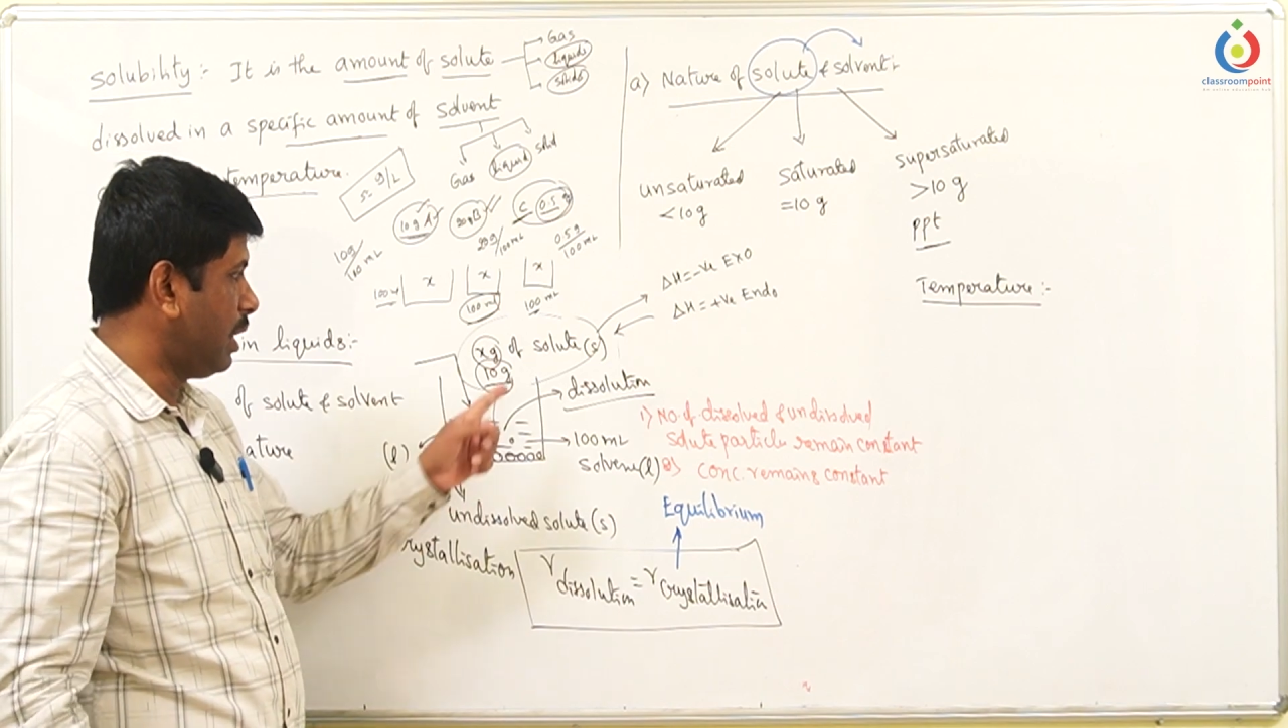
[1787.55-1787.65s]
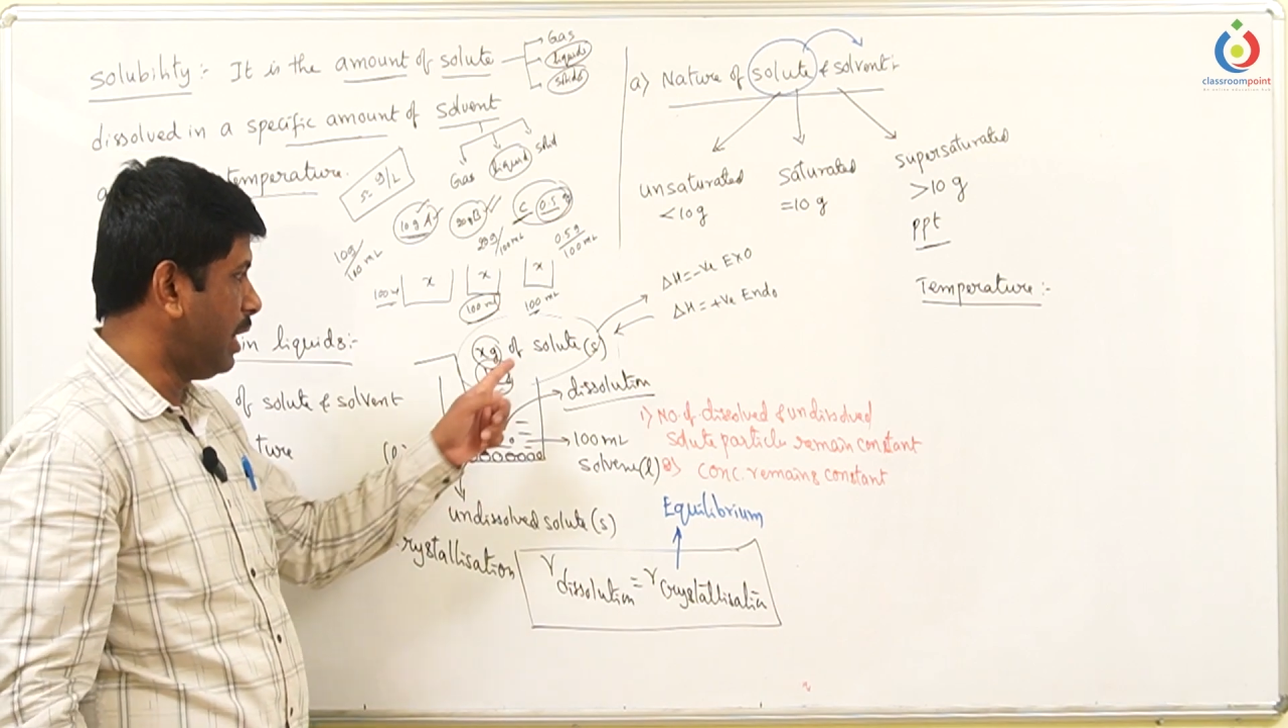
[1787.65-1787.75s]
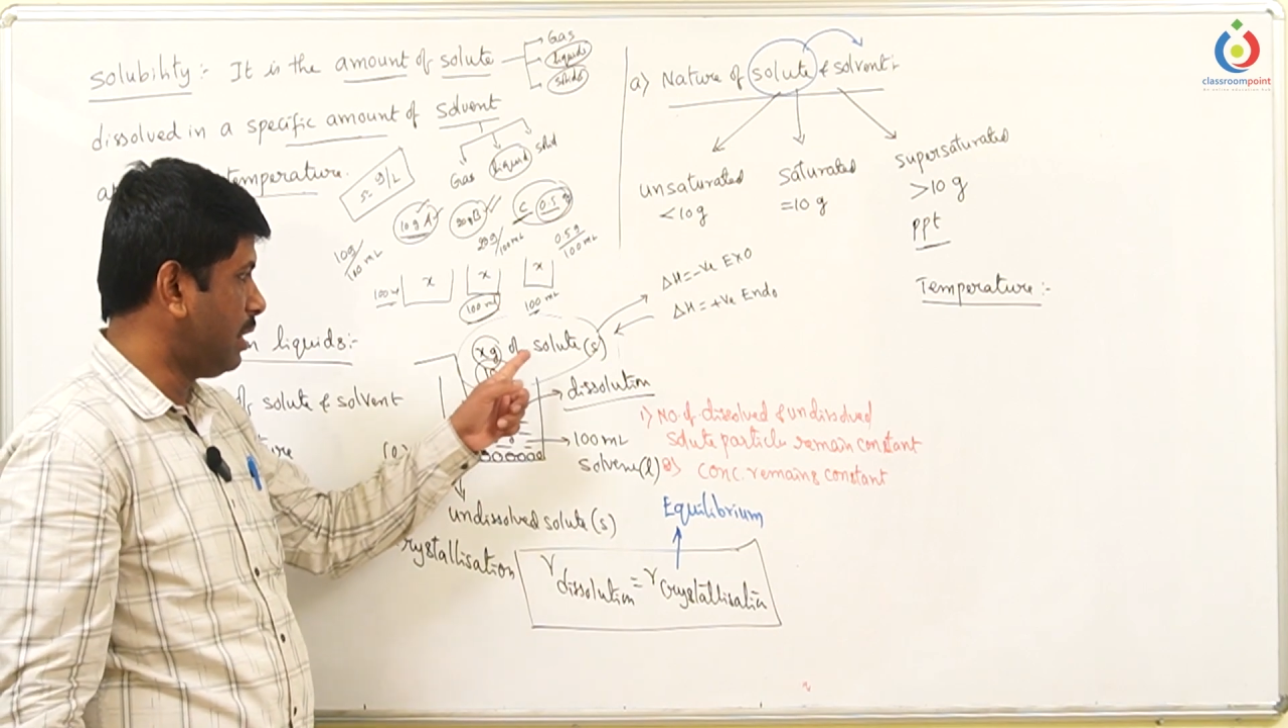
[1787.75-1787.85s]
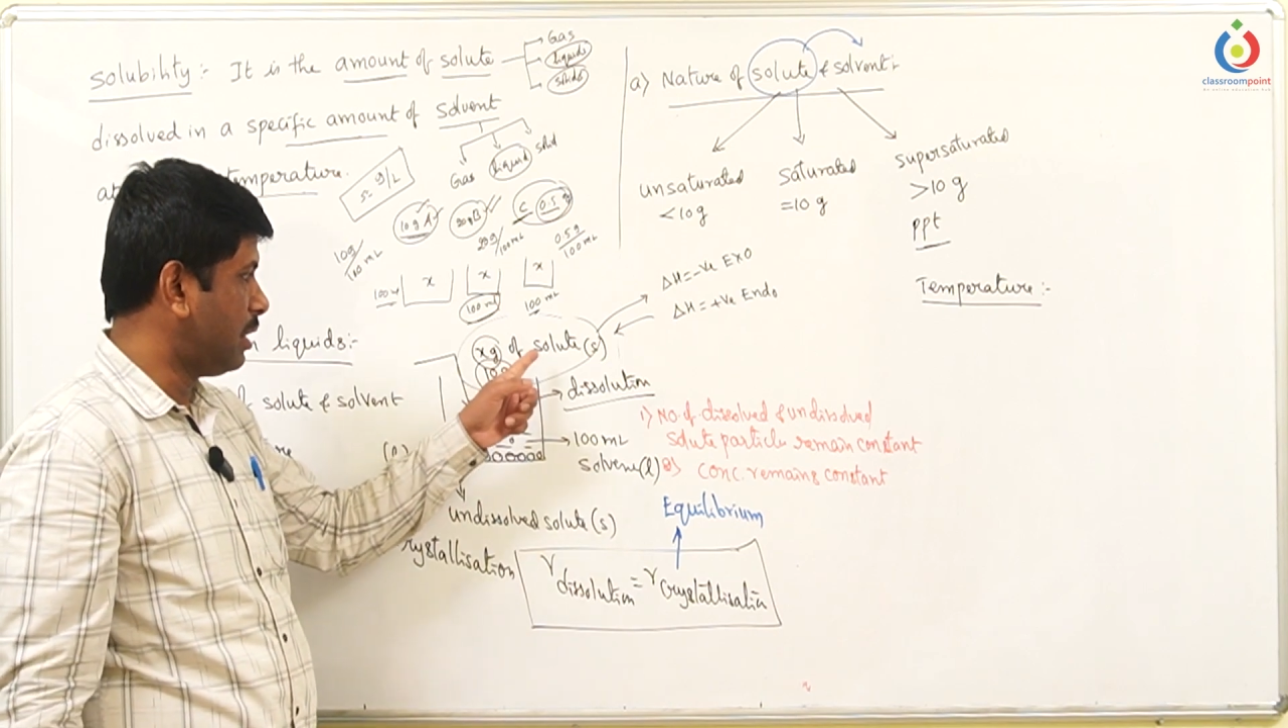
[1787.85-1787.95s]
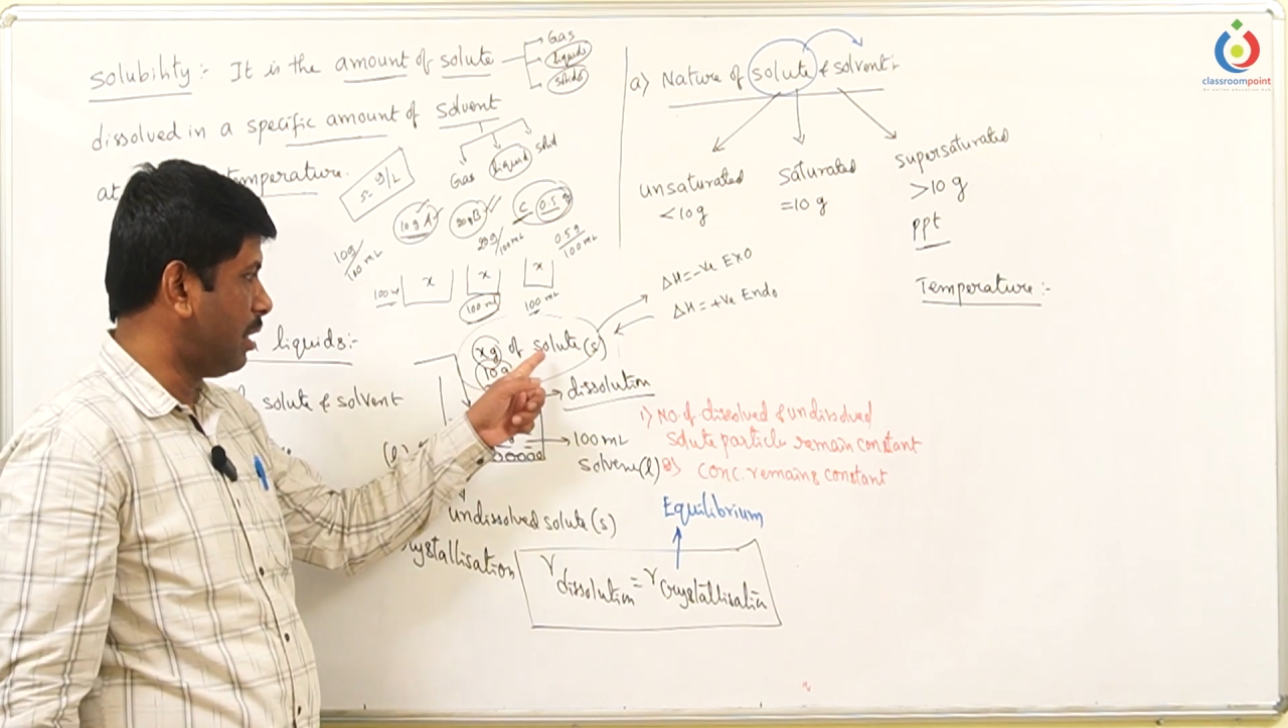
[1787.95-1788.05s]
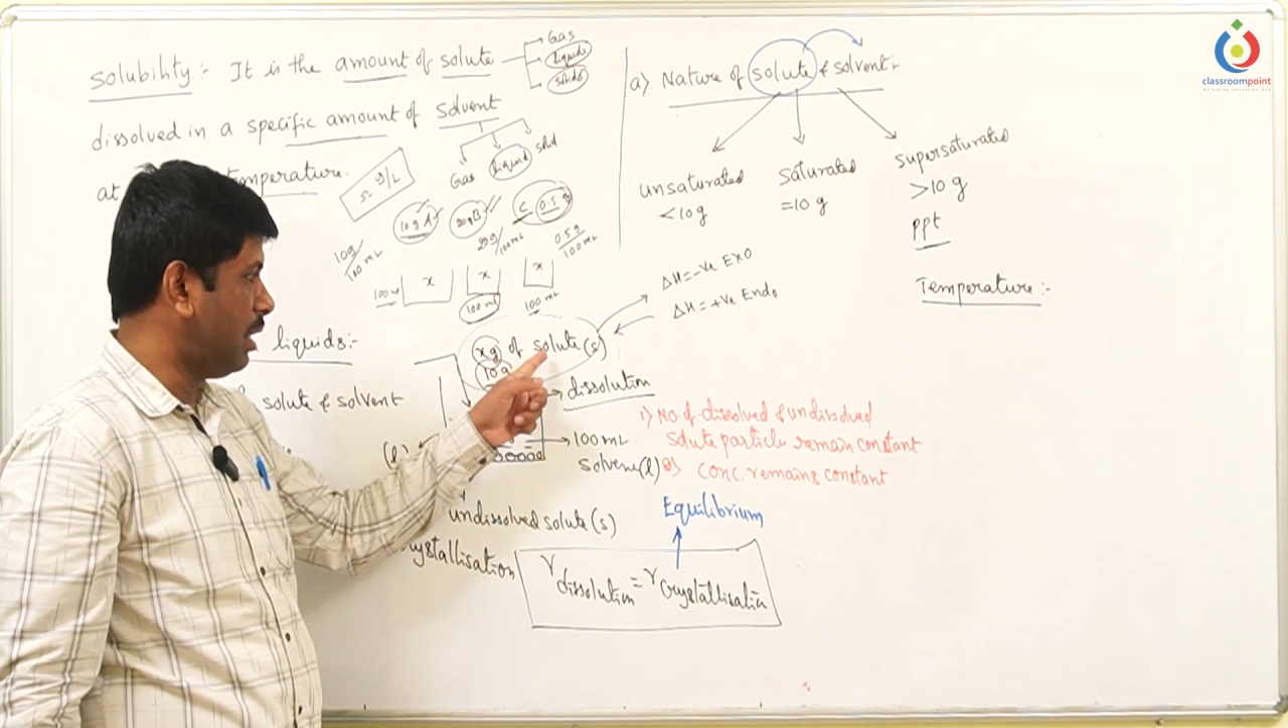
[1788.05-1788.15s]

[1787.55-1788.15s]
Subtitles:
nature,